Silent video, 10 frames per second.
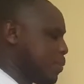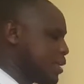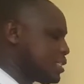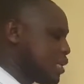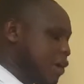
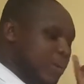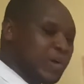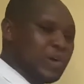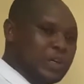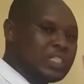pests we
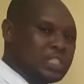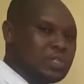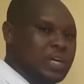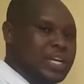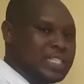call
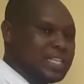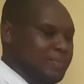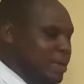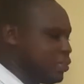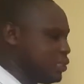rotational
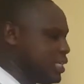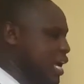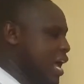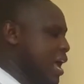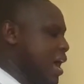grazing method.
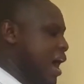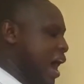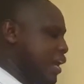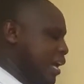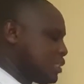
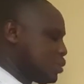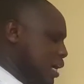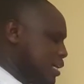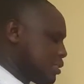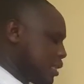And
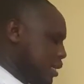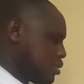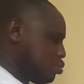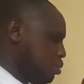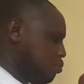
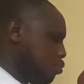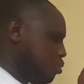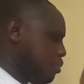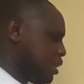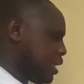as we
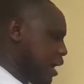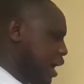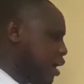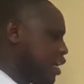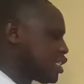will be there,
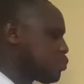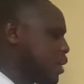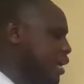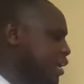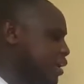I'll
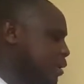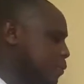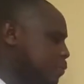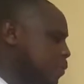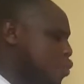explain
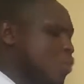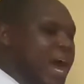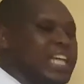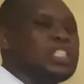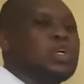
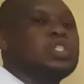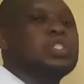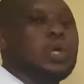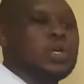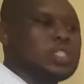why it
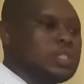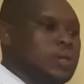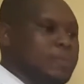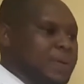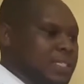controls
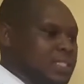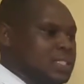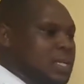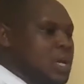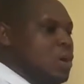pests.
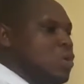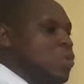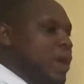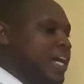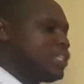
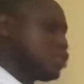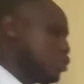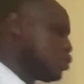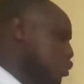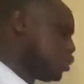Why it
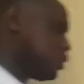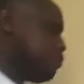controls